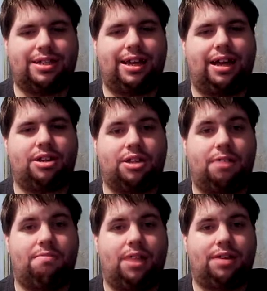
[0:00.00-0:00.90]
he
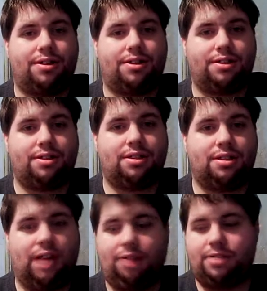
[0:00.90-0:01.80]
actually made her.
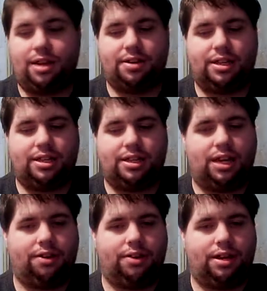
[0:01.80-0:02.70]
How dare he
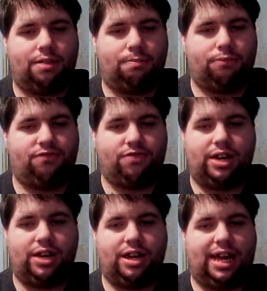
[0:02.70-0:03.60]
take her on a
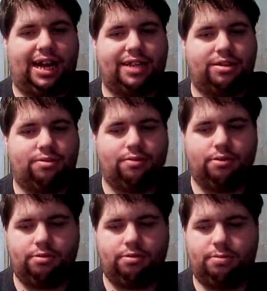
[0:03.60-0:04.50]
free guided
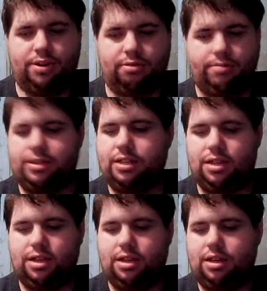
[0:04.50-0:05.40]
tour of the pyramids,
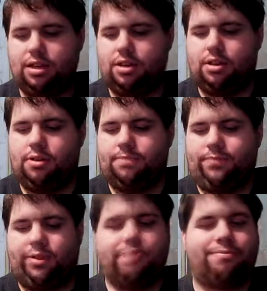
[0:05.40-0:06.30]

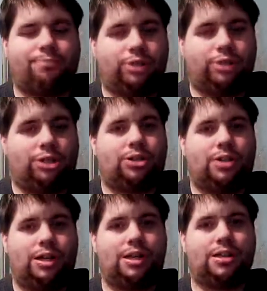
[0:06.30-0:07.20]
which
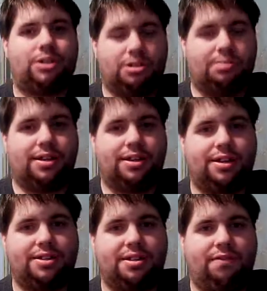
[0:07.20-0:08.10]
he did just
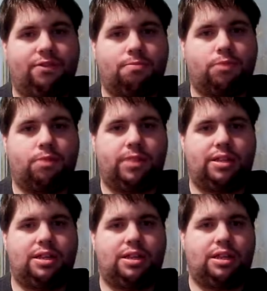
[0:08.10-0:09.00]
because their film
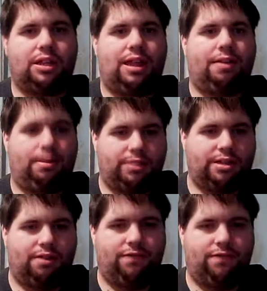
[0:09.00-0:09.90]
permit didn't allow them to
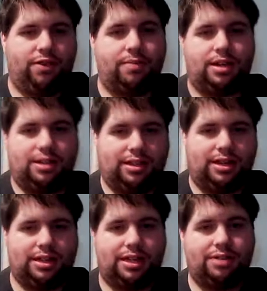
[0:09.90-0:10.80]
start filming until the
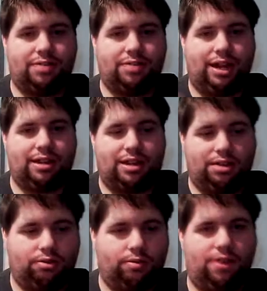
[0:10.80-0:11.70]
next day, so they had to
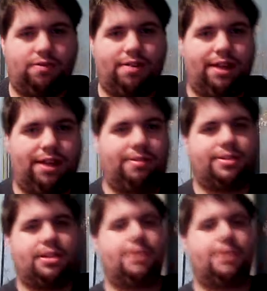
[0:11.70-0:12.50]
kill 24 hours.